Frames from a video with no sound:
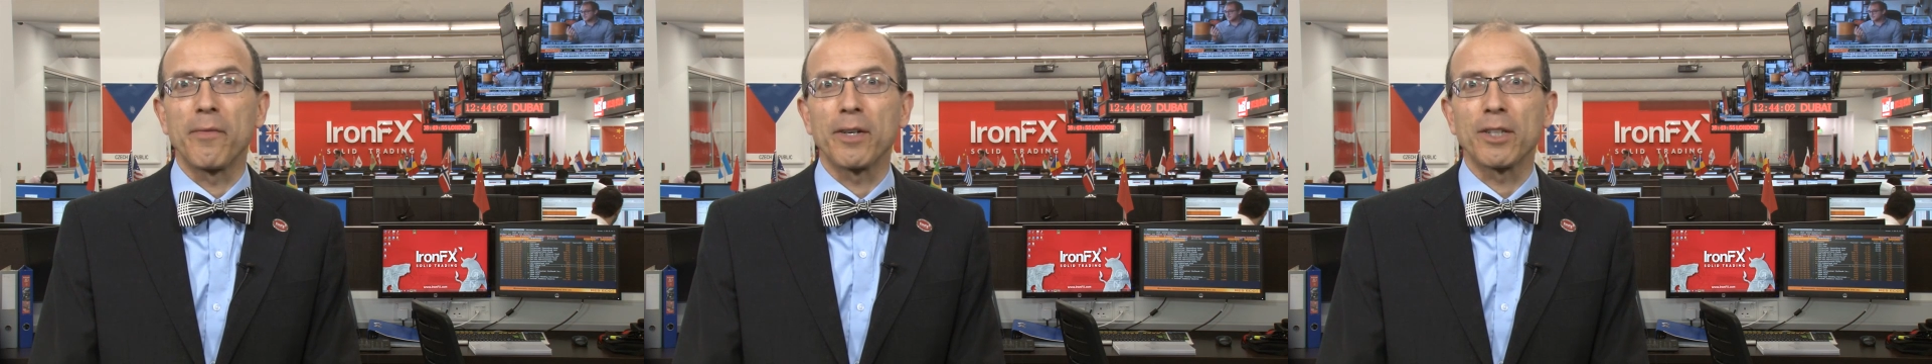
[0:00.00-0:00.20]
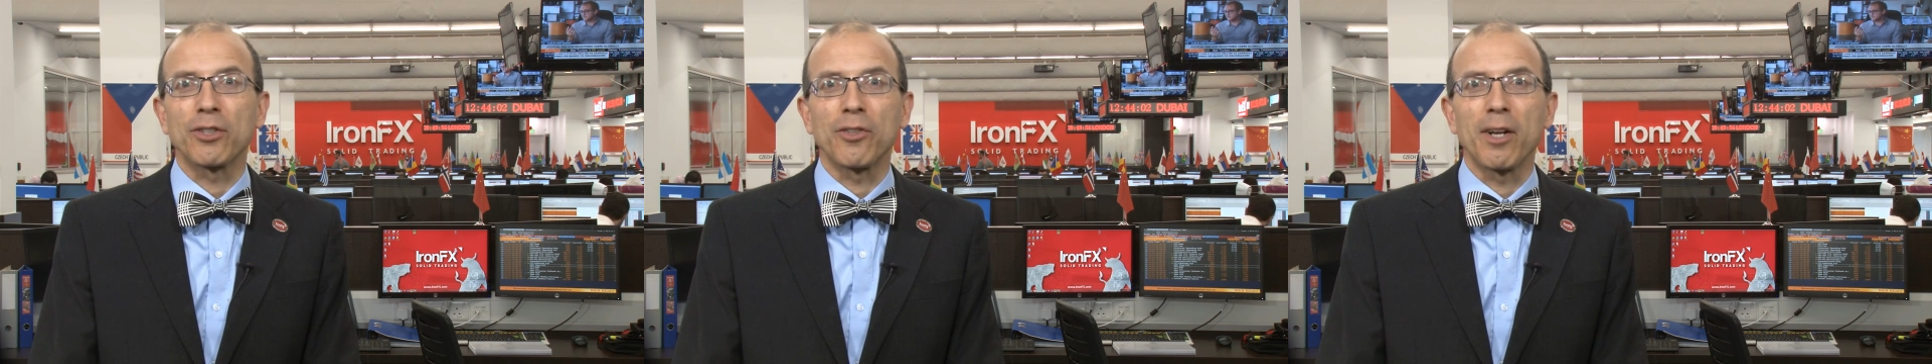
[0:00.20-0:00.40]

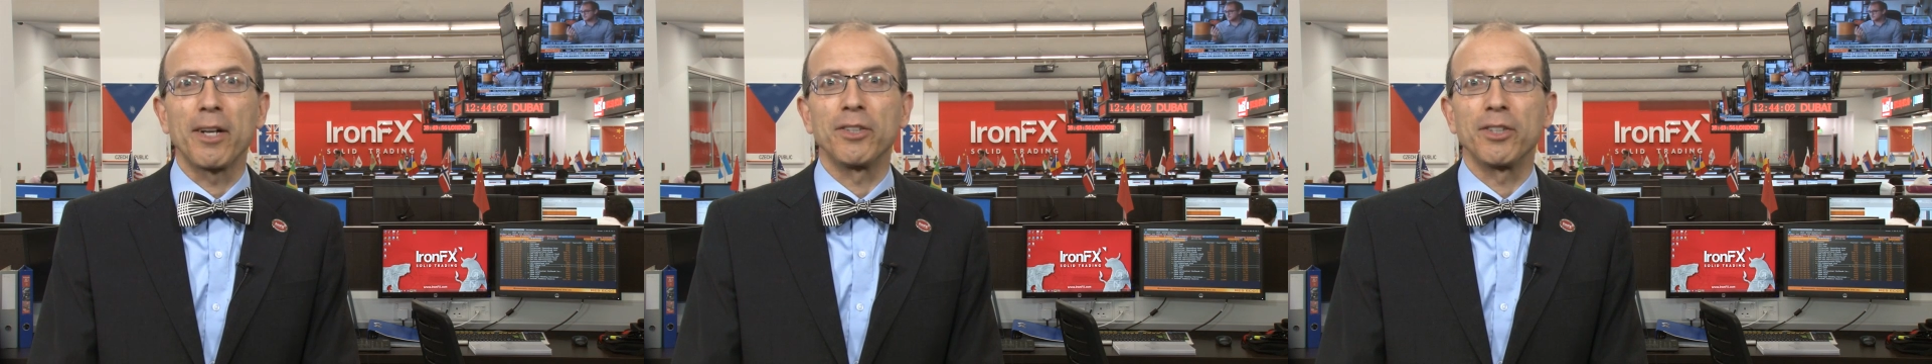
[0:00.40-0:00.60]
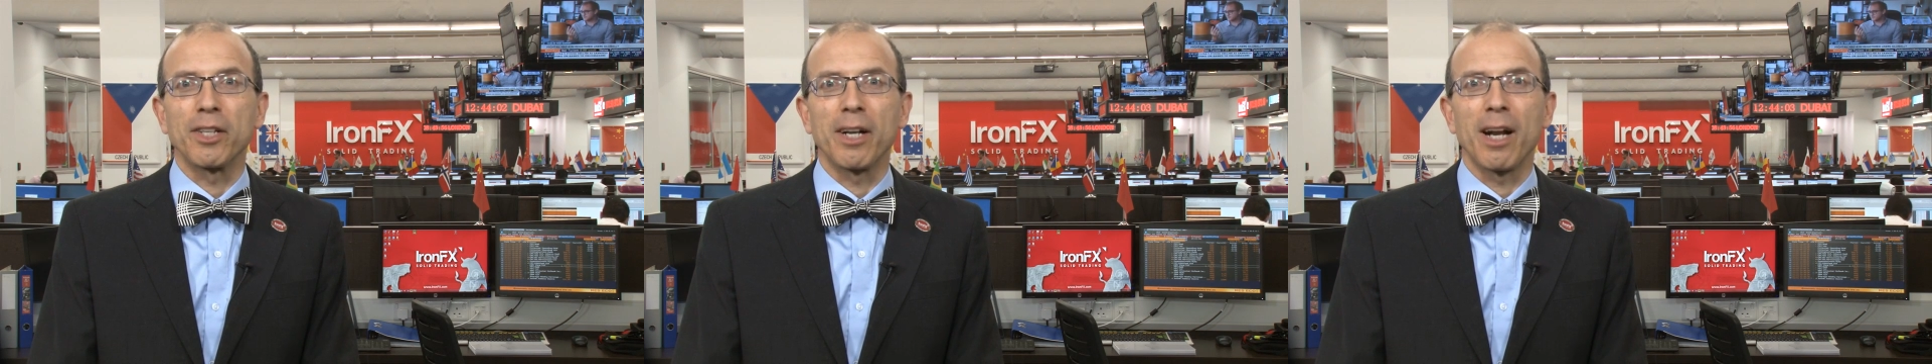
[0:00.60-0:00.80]
FX
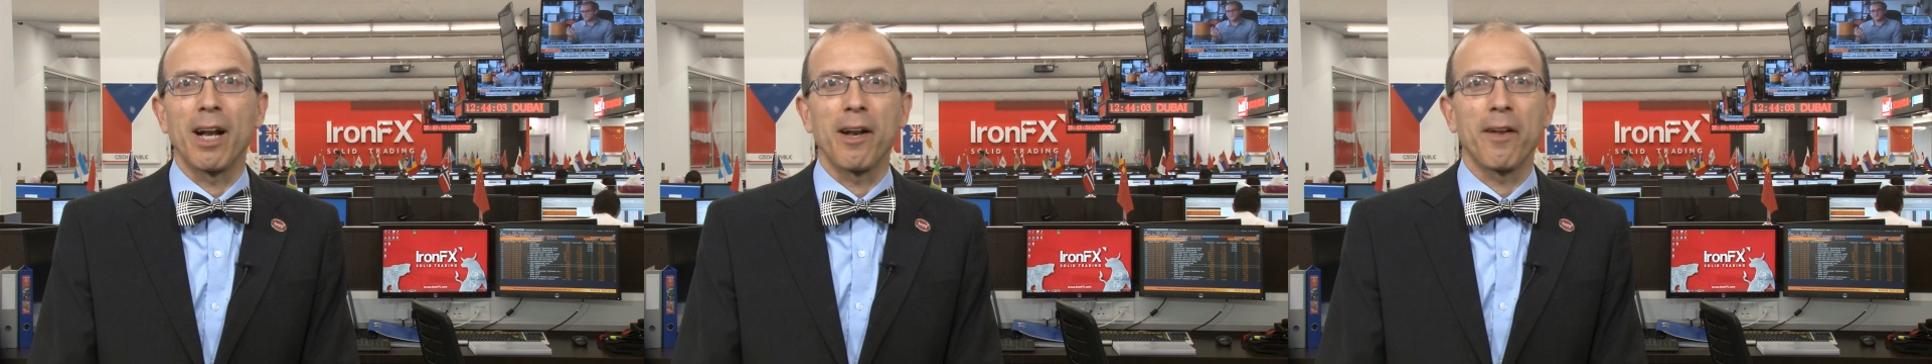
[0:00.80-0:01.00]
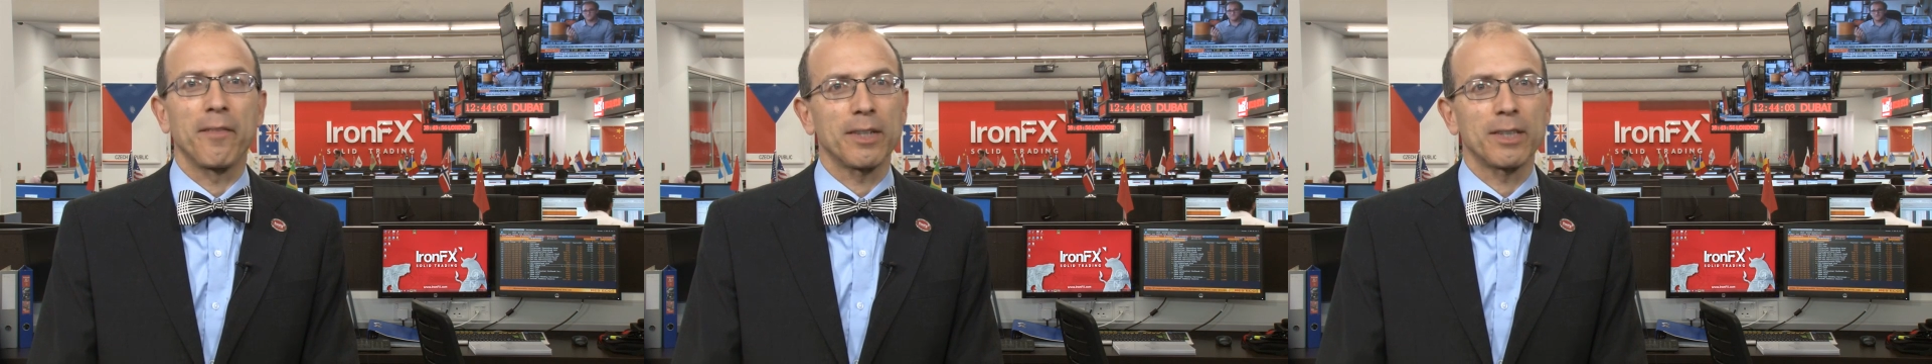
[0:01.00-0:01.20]
Strategy at
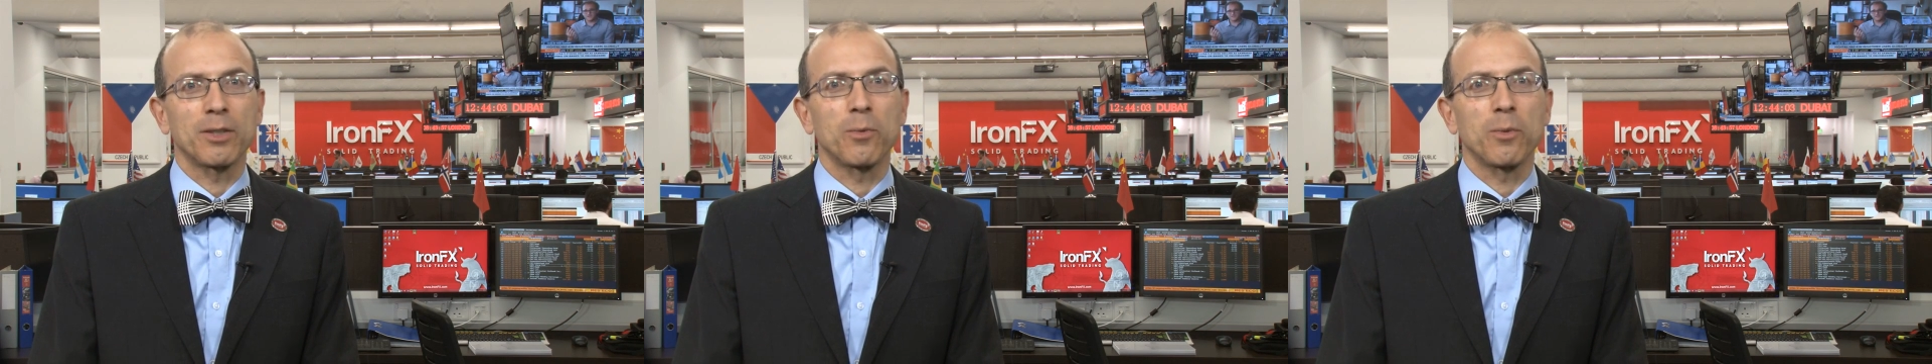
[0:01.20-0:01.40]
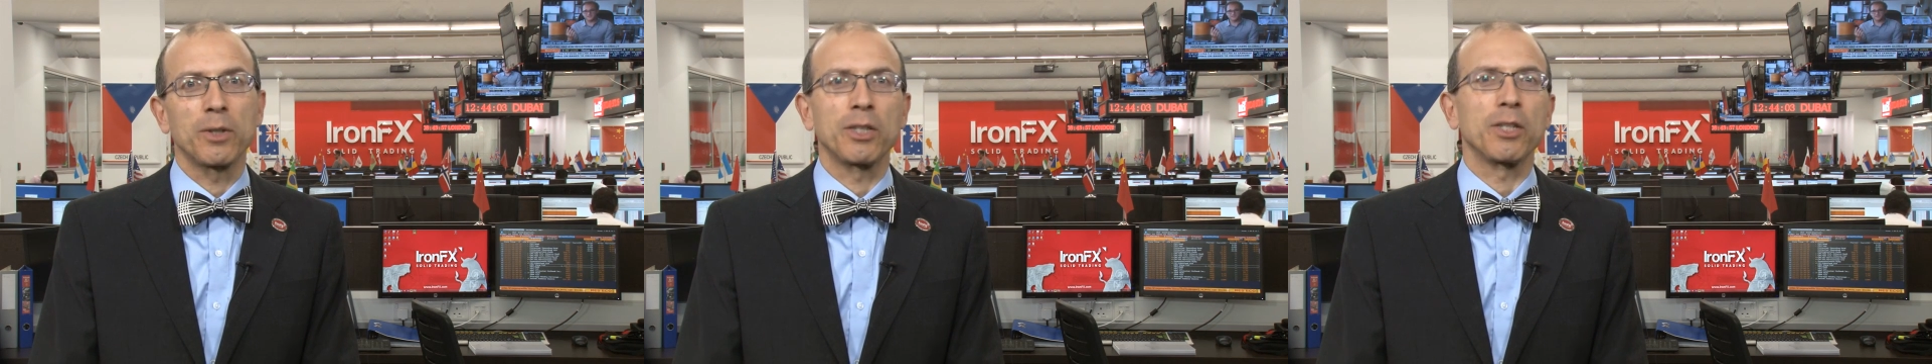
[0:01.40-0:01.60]

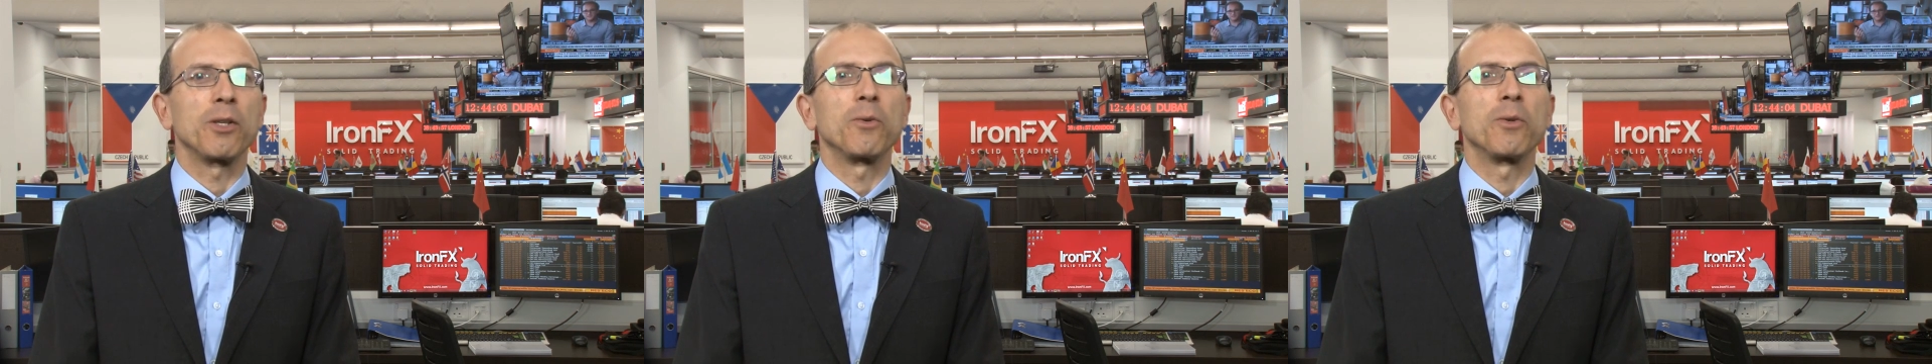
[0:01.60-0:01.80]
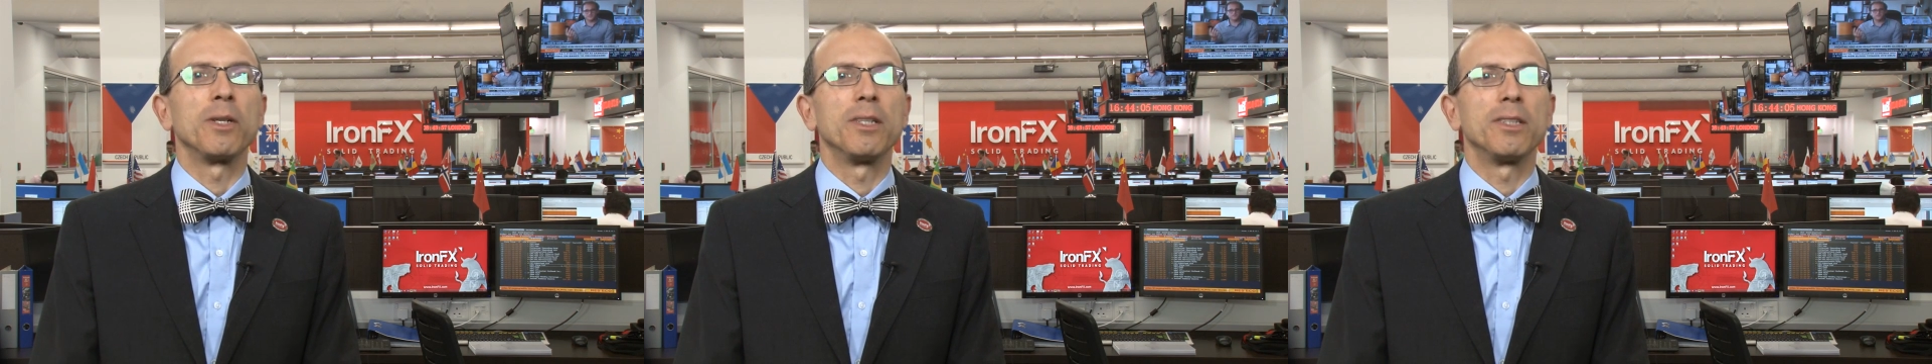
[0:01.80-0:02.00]
IronFX, wishing
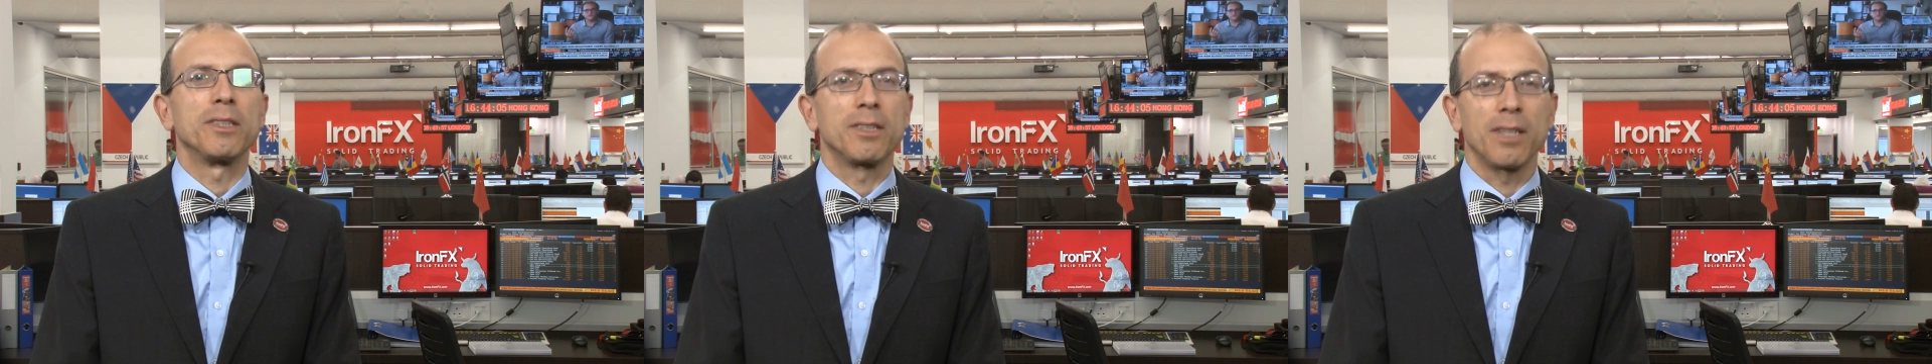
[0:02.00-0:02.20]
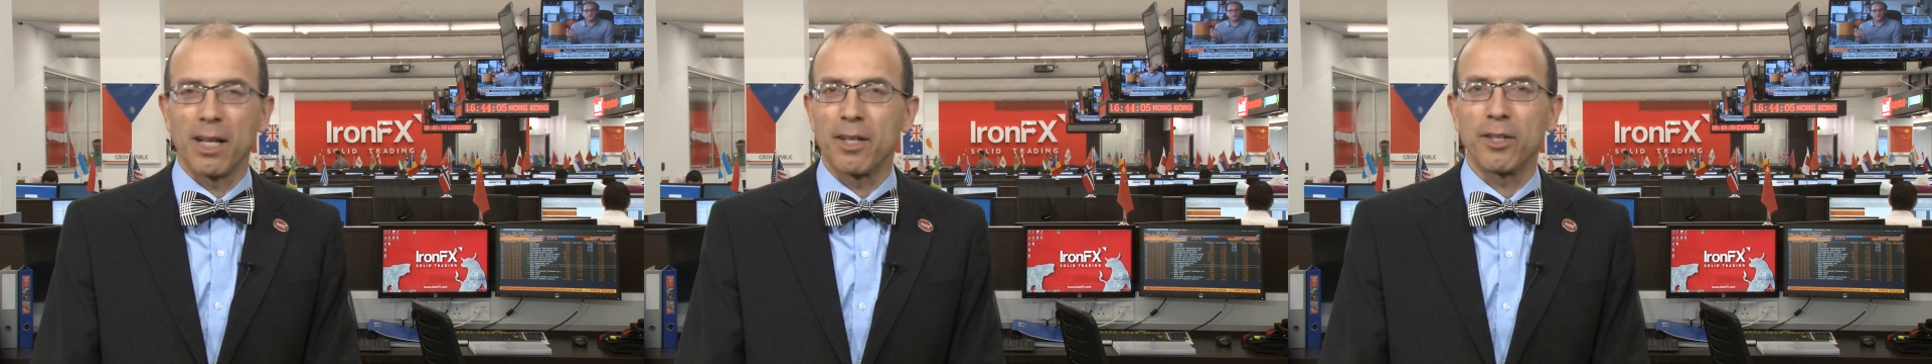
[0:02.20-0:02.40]
you
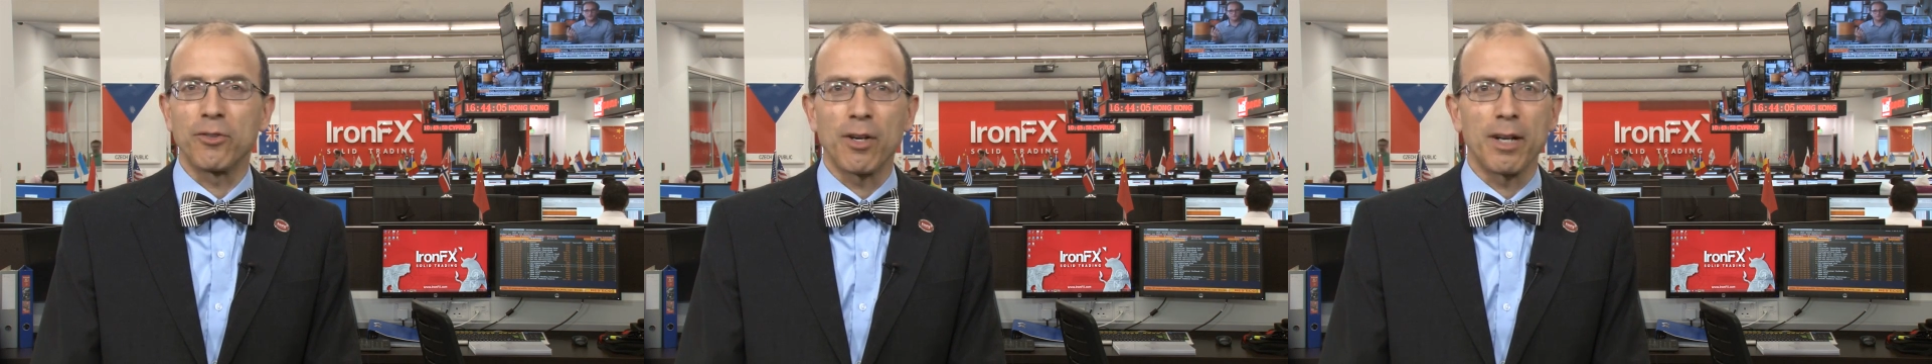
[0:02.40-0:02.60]
solid